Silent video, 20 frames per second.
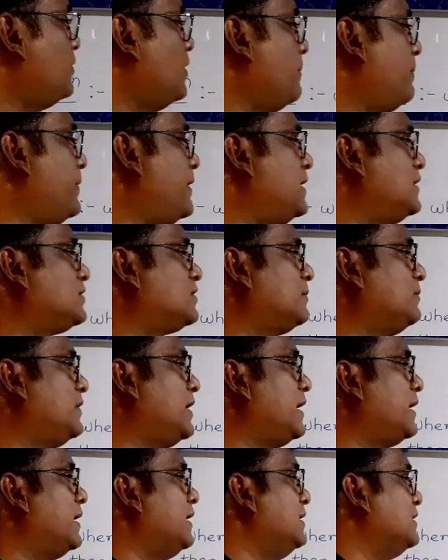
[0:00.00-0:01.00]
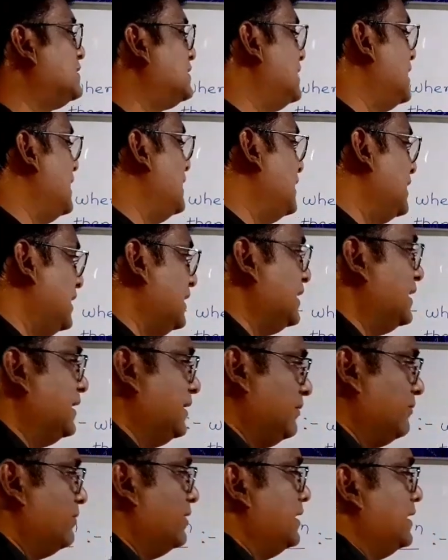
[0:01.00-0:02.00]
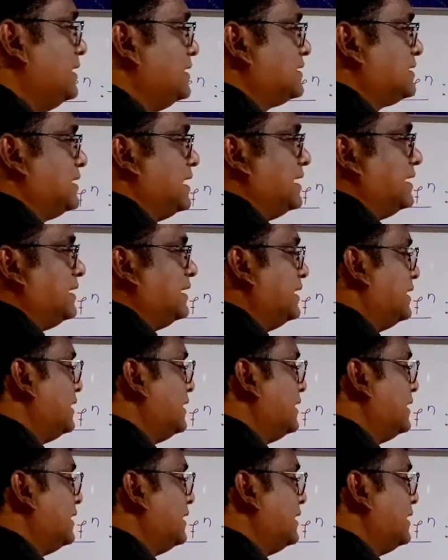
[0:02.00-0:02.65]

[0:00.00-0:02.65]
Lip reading: the pairs of the angle is 90 degree, when it is 90